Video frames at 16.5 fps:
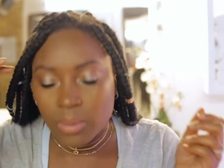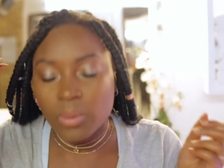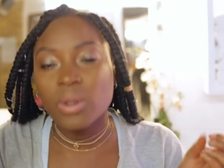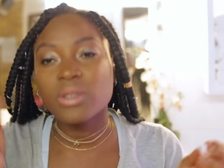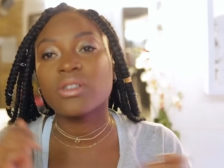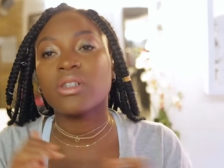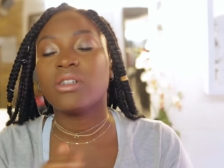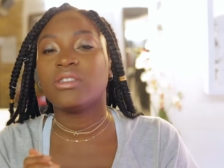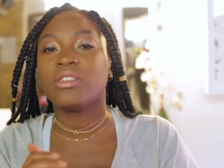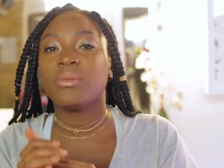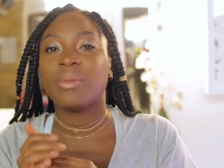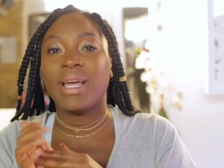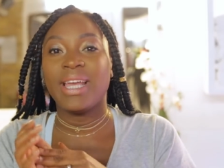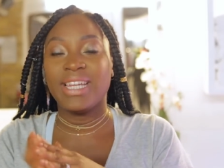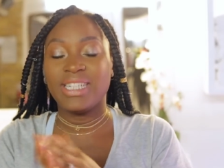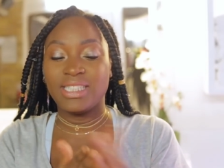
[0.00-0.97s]
I was gonna do
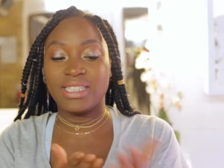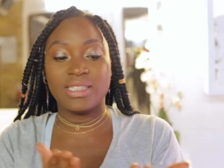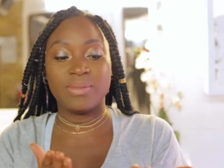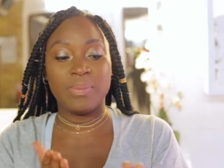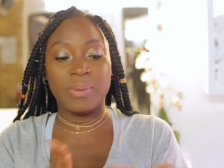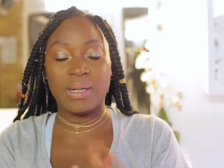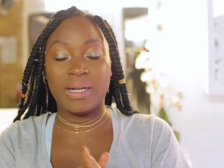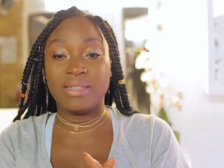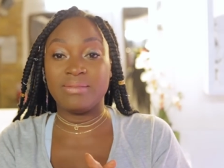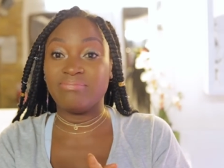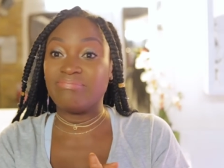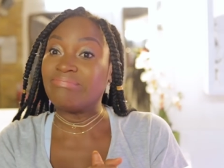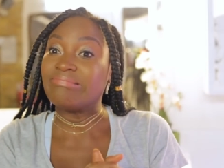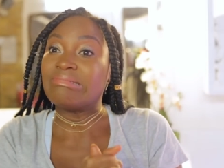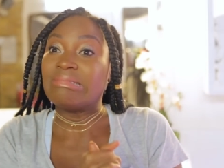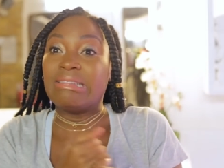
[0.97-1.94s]
my edges, but
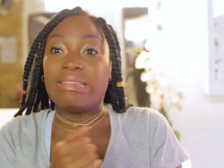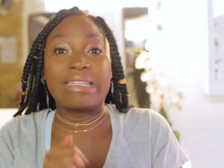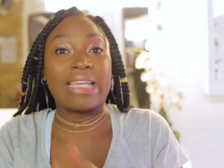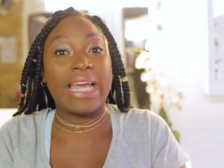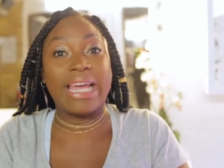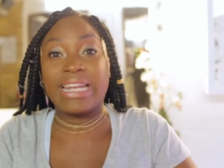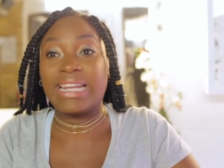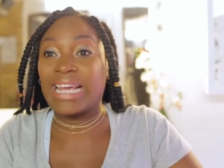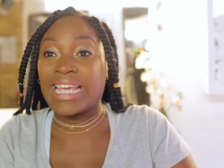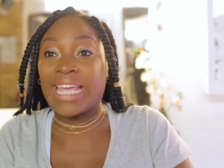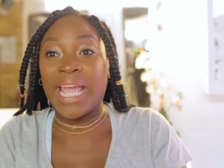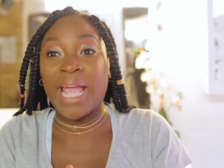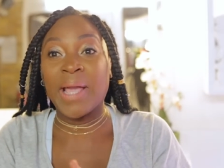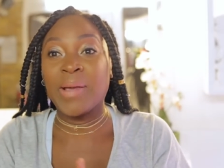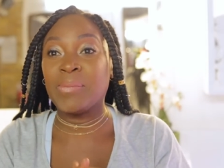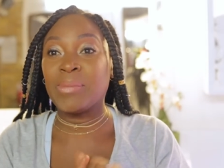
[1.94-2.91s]
again, I
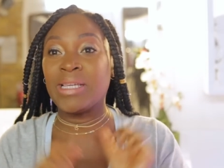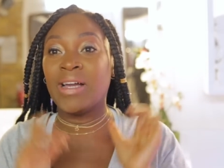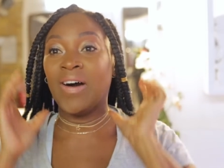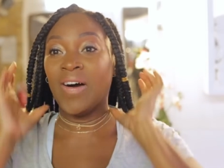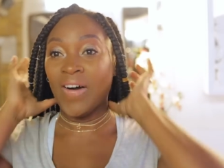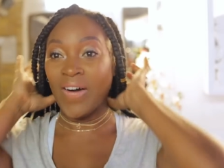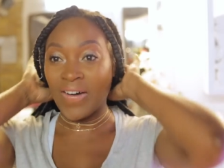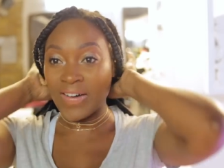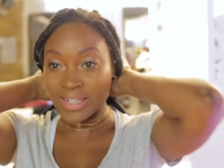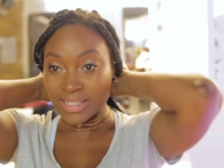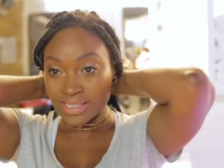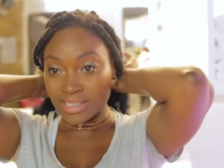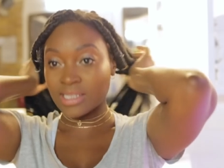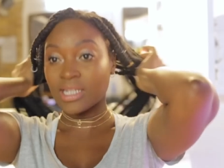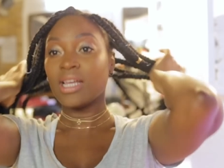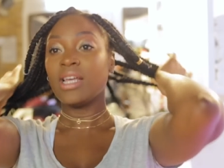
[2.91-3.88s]
can't be
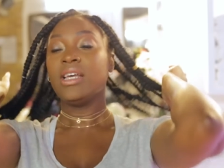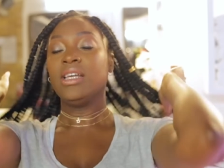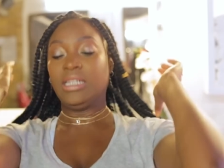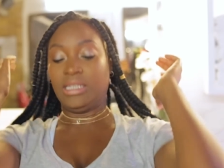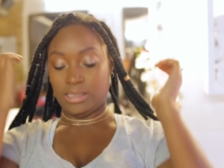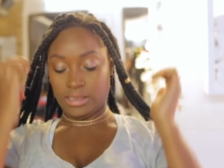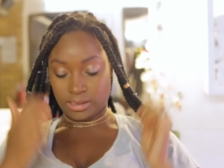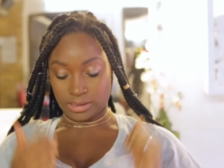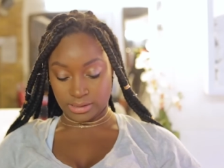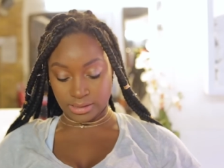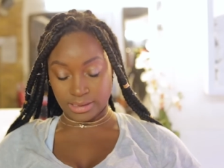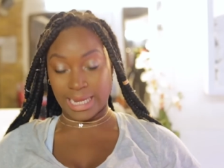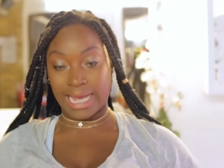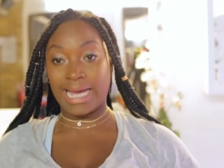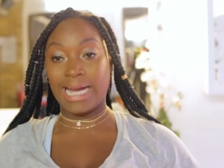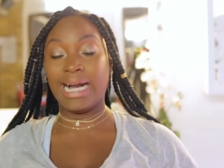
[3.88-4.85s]
asked.
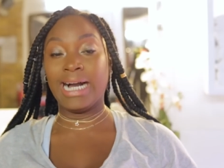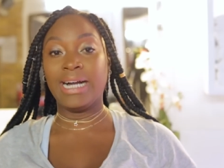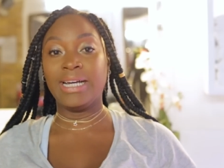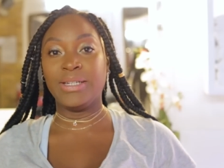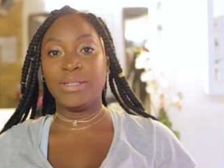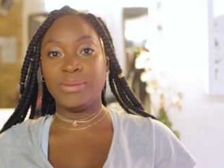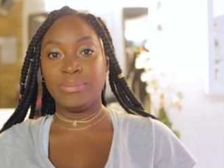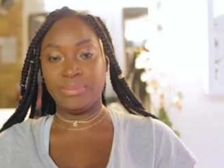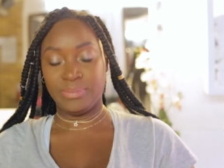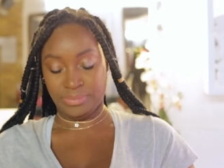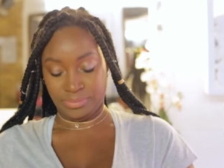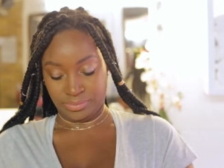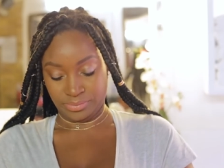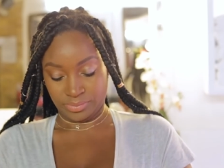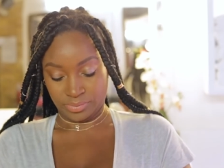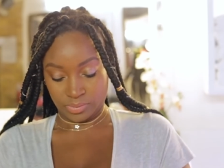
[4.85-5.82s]
Do that at home.
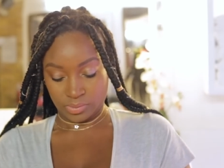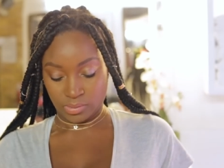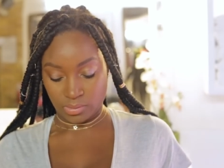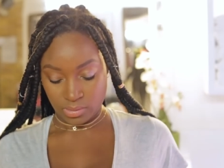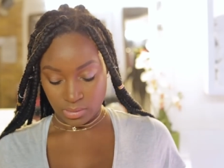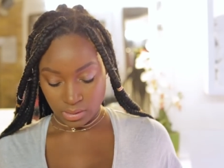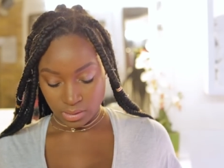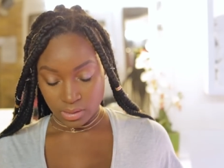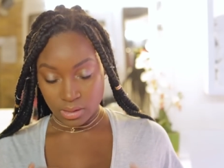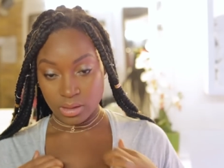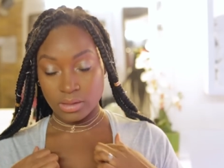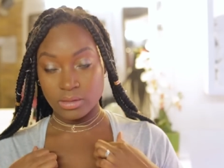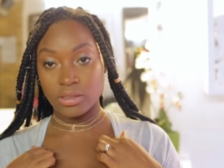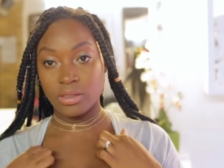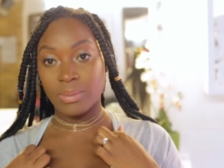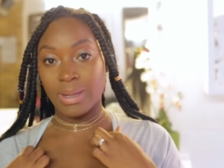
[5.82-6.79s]

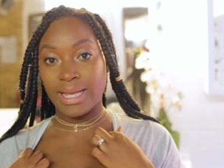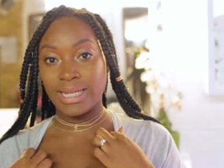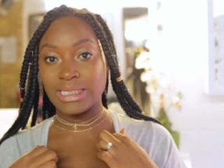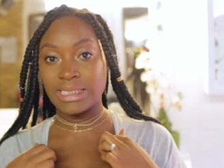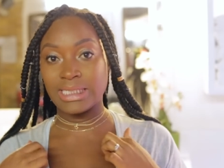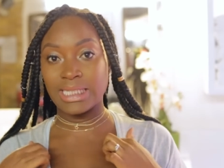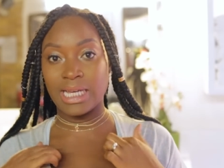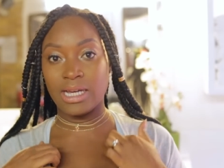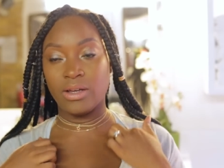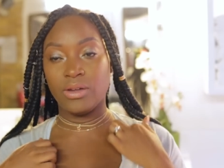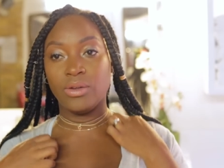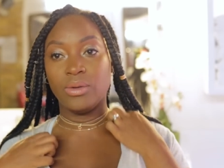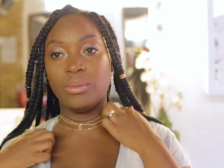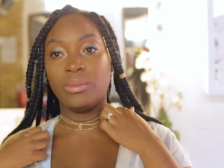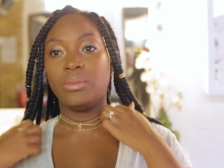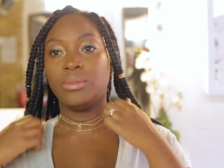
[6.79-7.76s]
Do my edges at
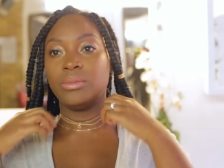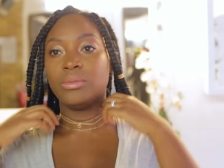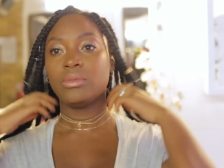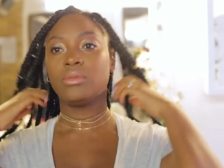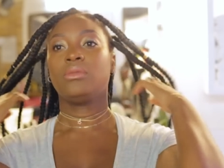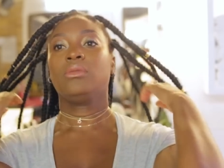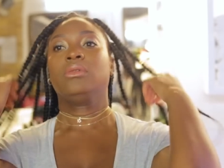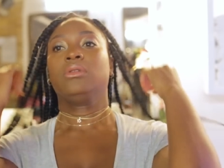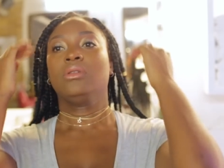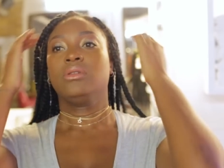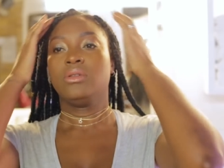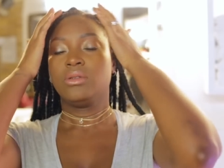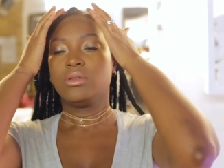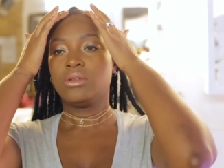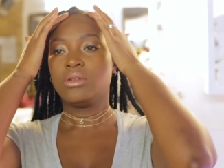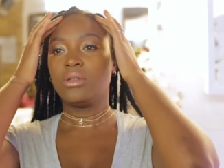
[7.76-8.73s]
home,
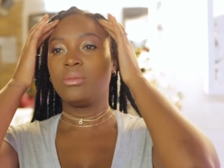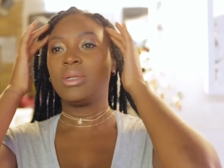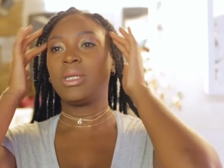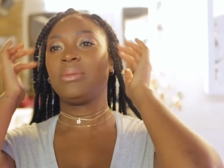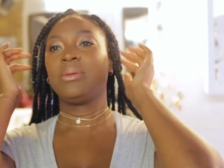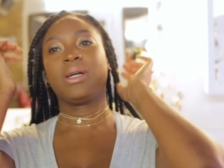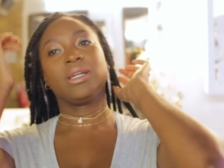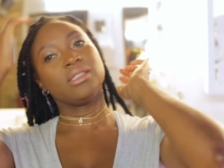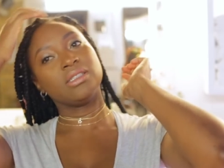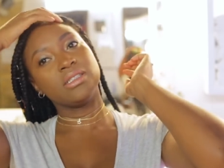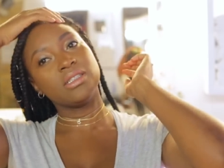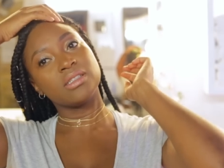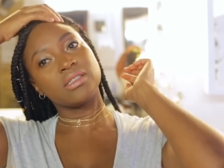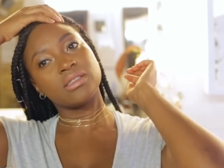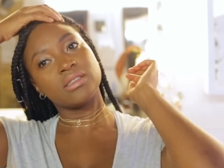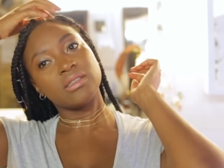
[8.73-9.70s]
or maybe I should
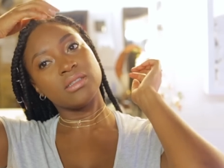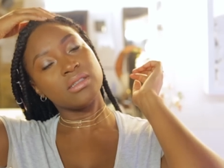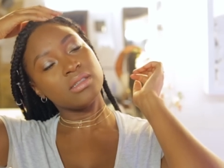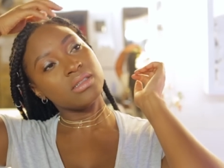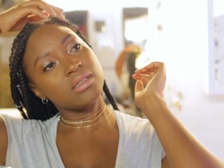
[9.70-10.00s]
just